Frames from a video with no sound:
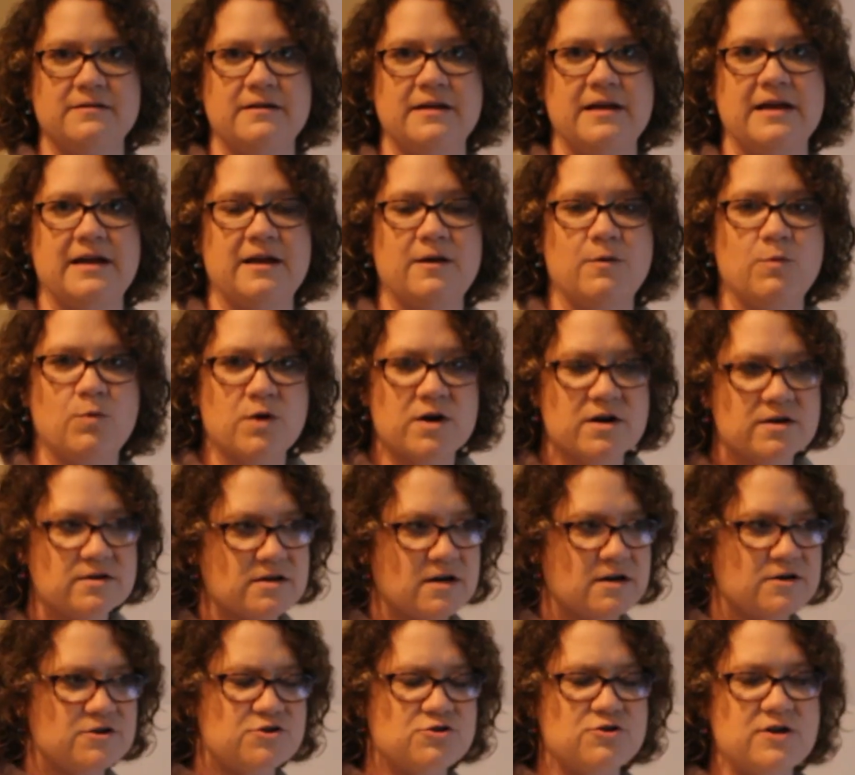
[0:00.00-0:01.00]
and where's
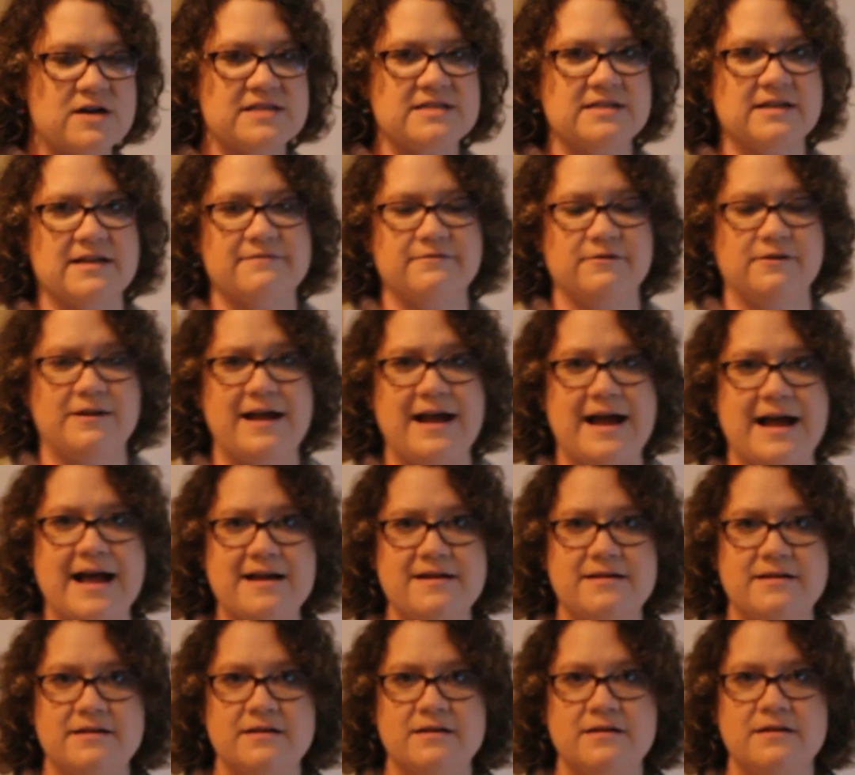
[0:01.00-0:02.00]
our stress level
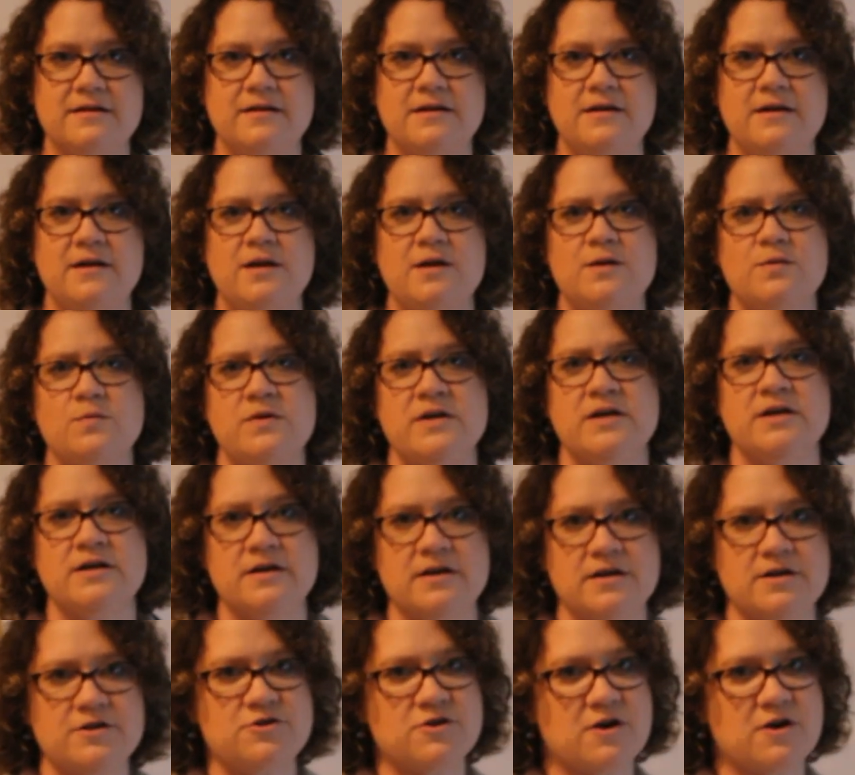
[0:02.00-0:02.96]
at, we are going to